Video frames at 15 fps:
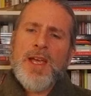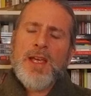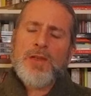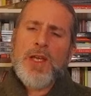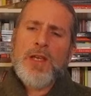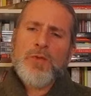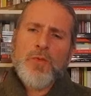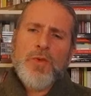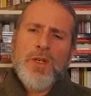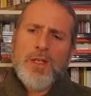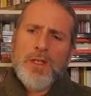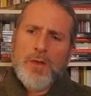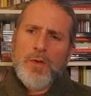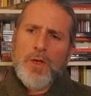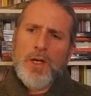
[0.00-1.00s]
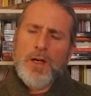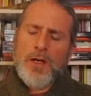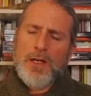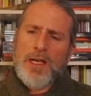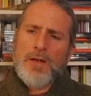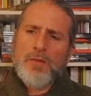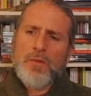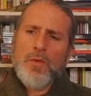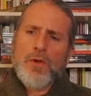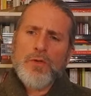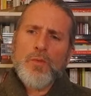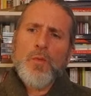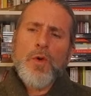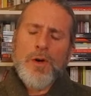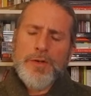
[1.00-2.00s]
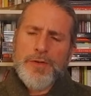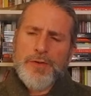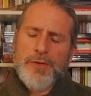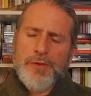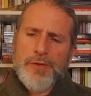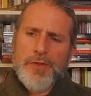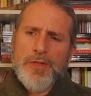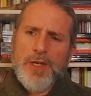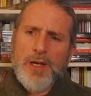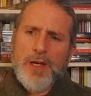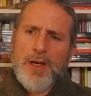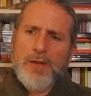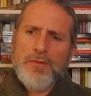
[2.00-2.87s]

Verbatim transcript: has, has really uh, kind of worked wonders uh,